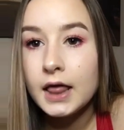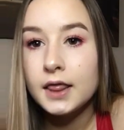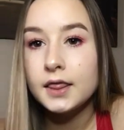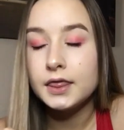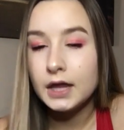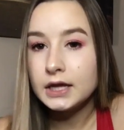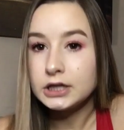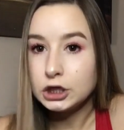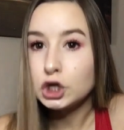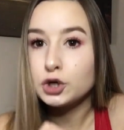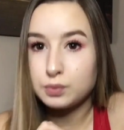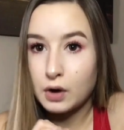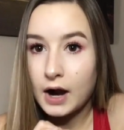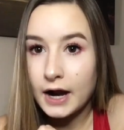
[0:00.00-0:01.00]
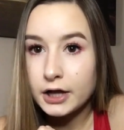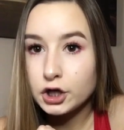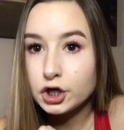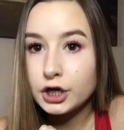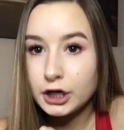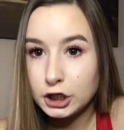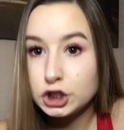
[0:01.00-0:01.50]
the year
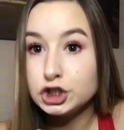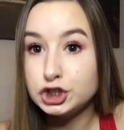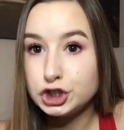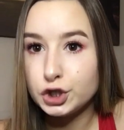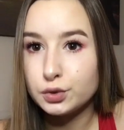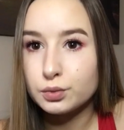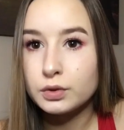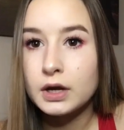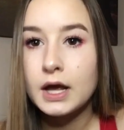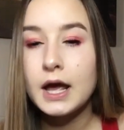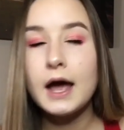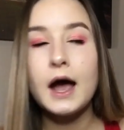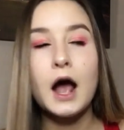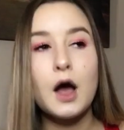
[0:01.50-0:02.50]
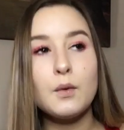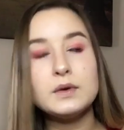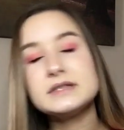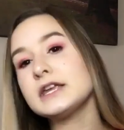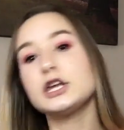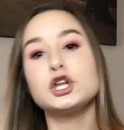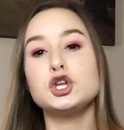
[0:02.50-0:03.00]
prior in June. I was
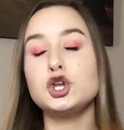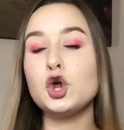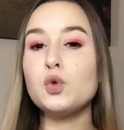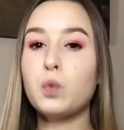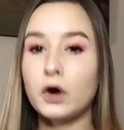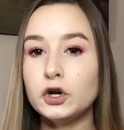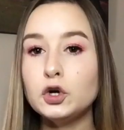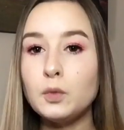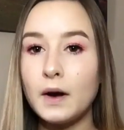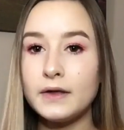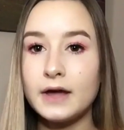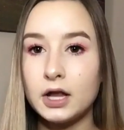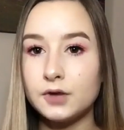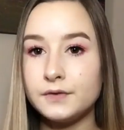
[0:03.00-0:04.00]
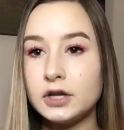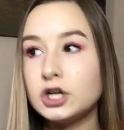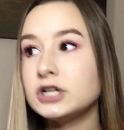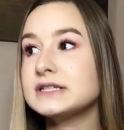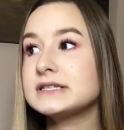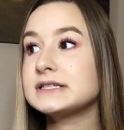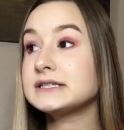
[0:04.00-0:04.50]
like, no wonder why the elevator
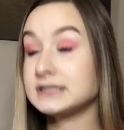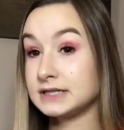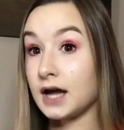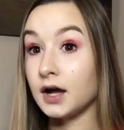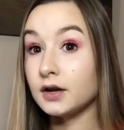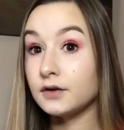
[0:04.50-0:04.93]
is stuck,